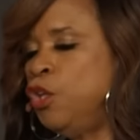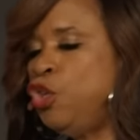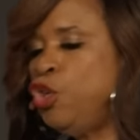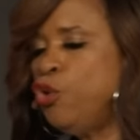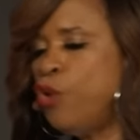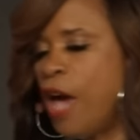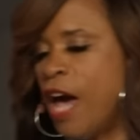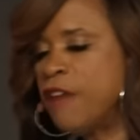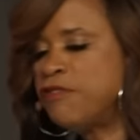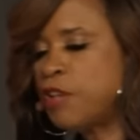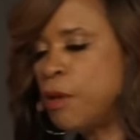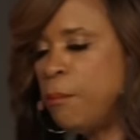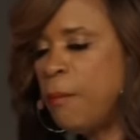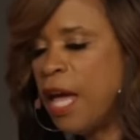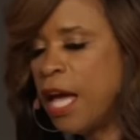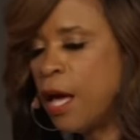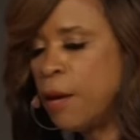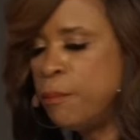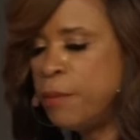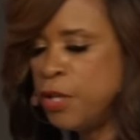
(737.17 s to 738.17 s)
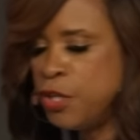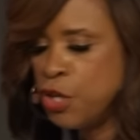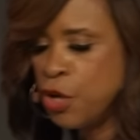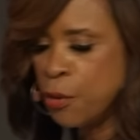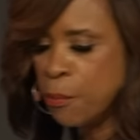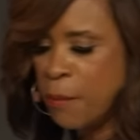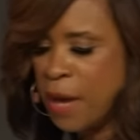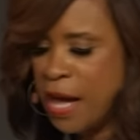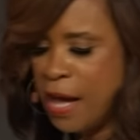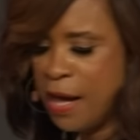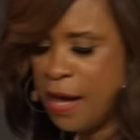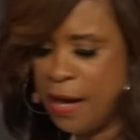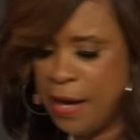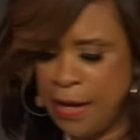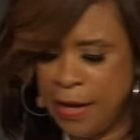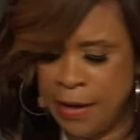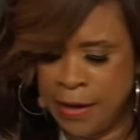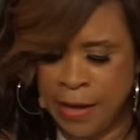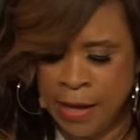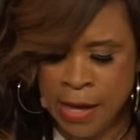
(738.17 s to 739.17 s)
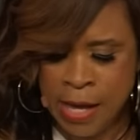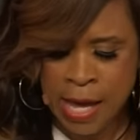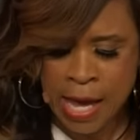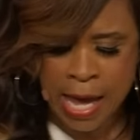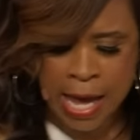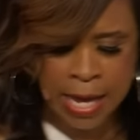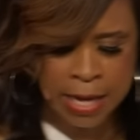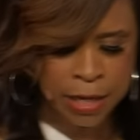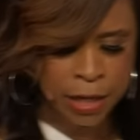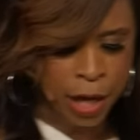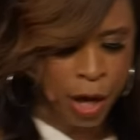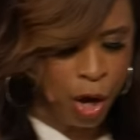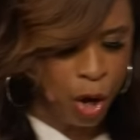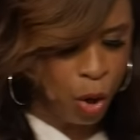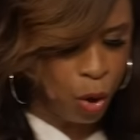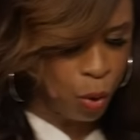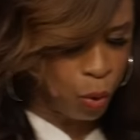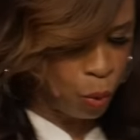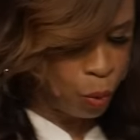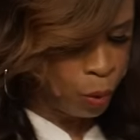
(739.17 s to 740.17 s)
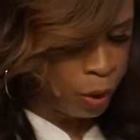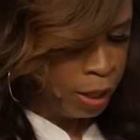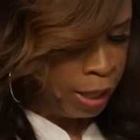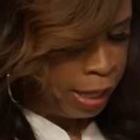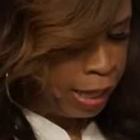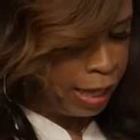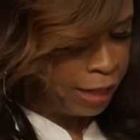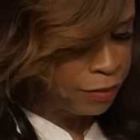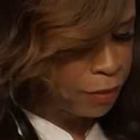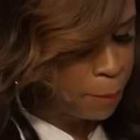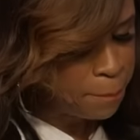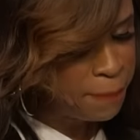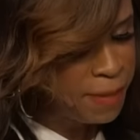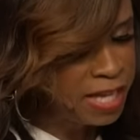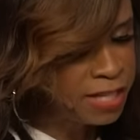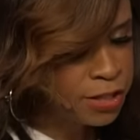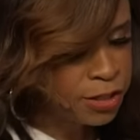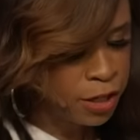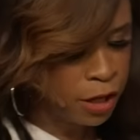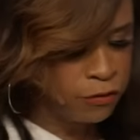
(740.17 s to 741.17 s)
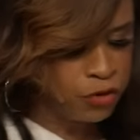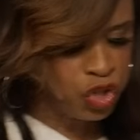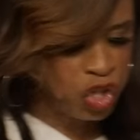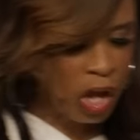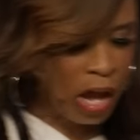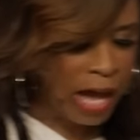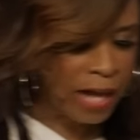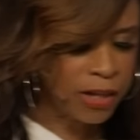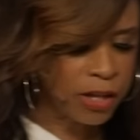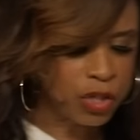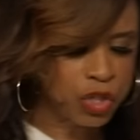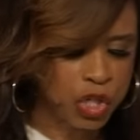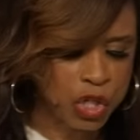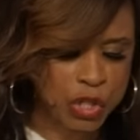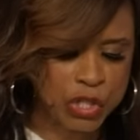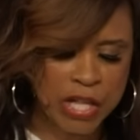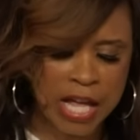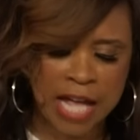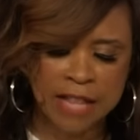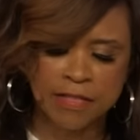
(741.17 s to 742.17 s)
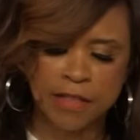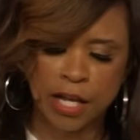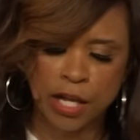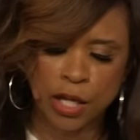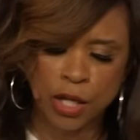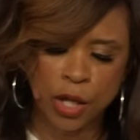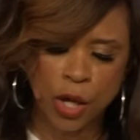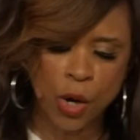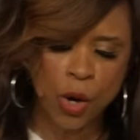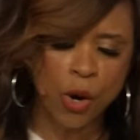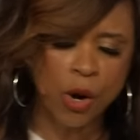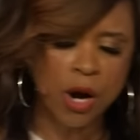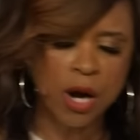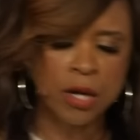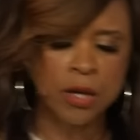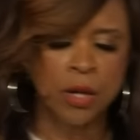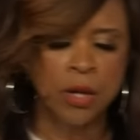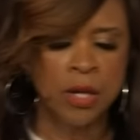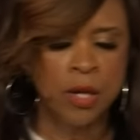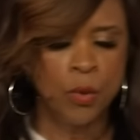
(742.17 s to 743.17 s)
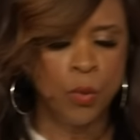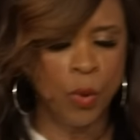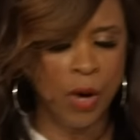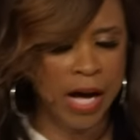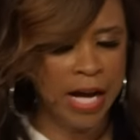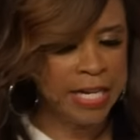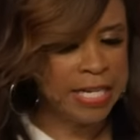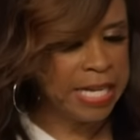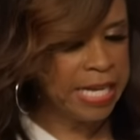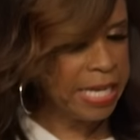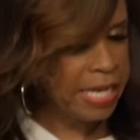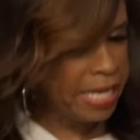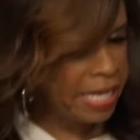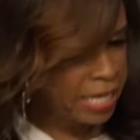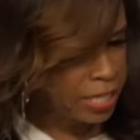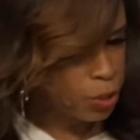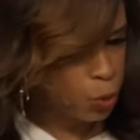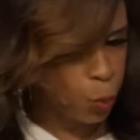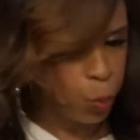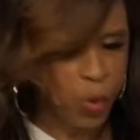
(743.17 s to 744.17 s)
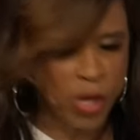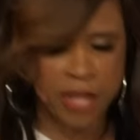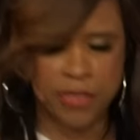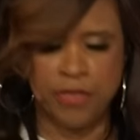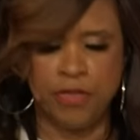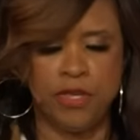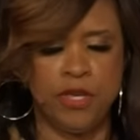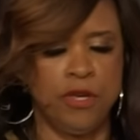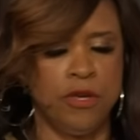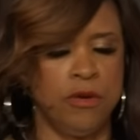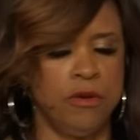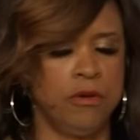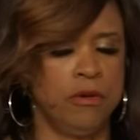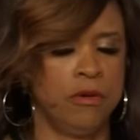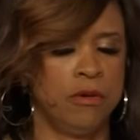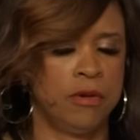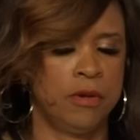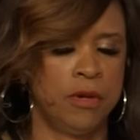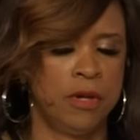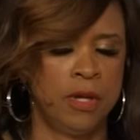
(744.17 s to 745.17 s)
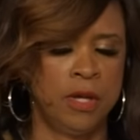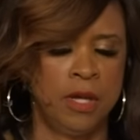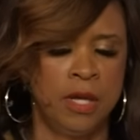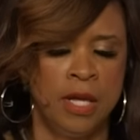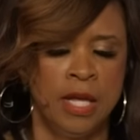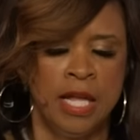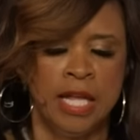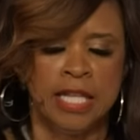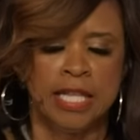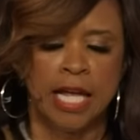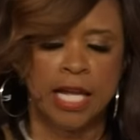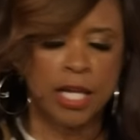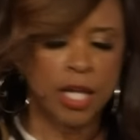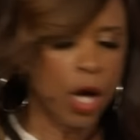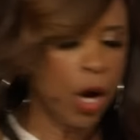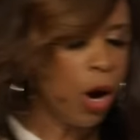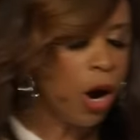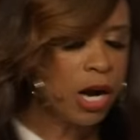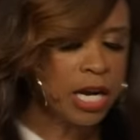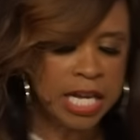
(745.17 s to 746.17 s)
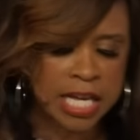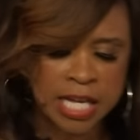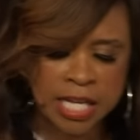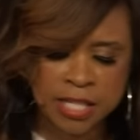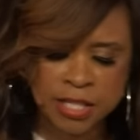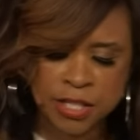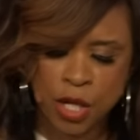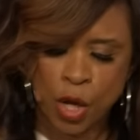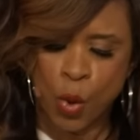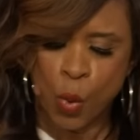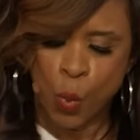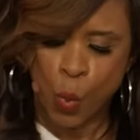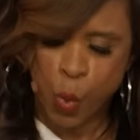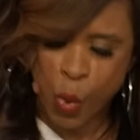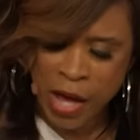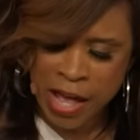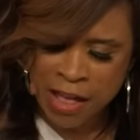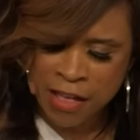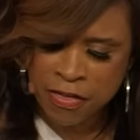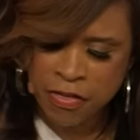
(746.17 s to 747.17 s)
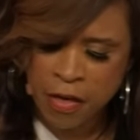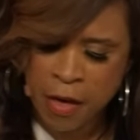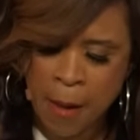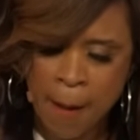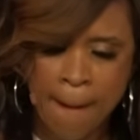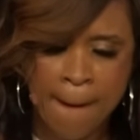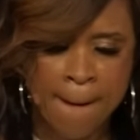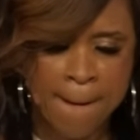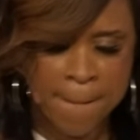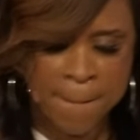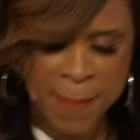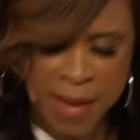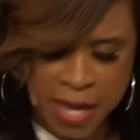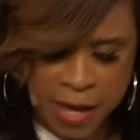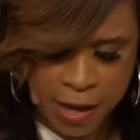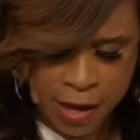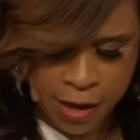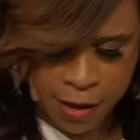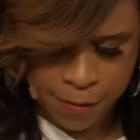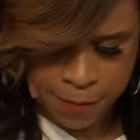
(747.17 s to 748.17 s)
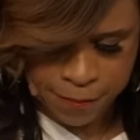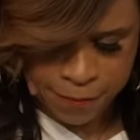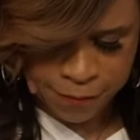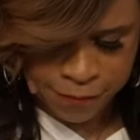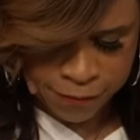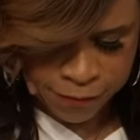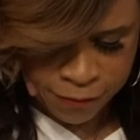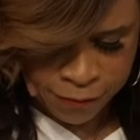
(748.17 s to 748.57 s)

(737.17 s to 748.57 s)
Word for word: You have to make up in your mind and know in the midst of challenges that the Lord, what, is with you. The Lord is with me.